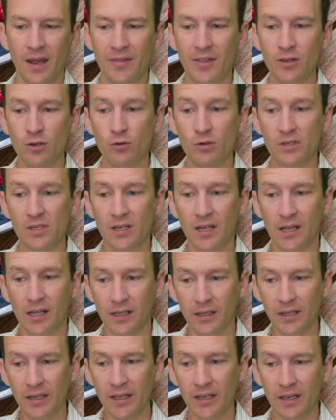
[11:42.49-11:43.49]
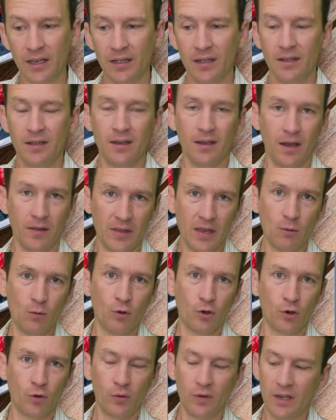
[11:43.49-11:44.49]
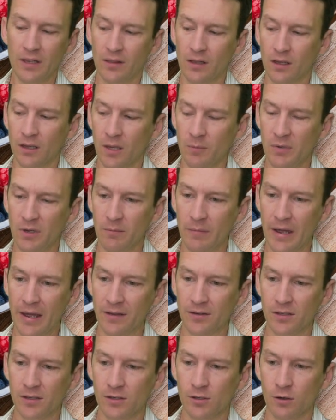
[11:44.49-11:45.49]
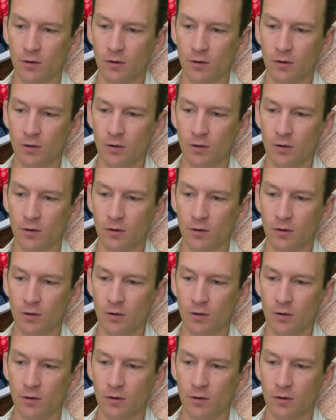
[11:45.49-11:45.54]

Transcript: and then you just click, and that will create the clipping mask.